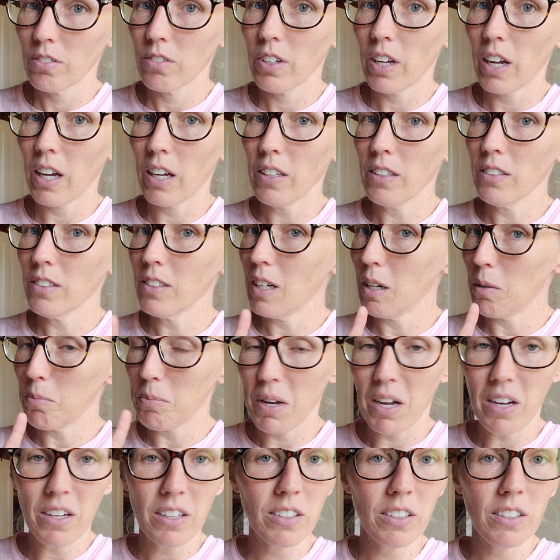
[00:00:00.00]
Okay, I'm
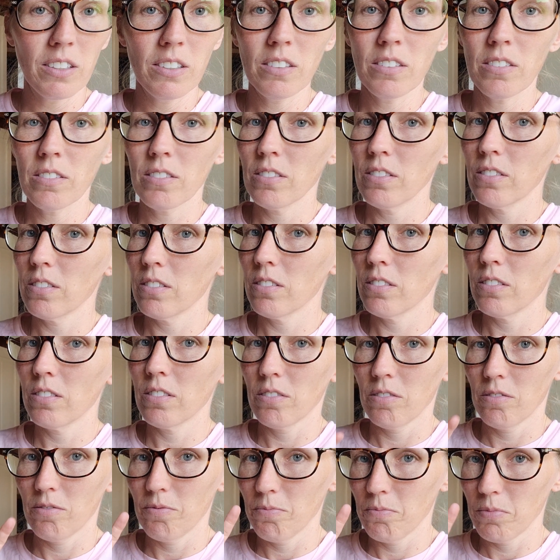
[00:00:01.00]
not going to
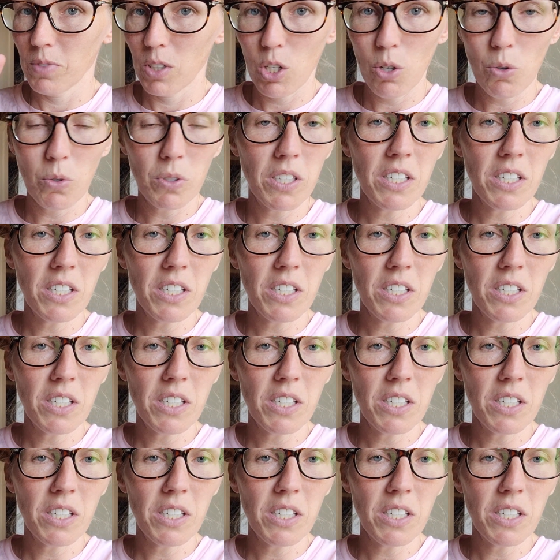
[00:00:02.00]
go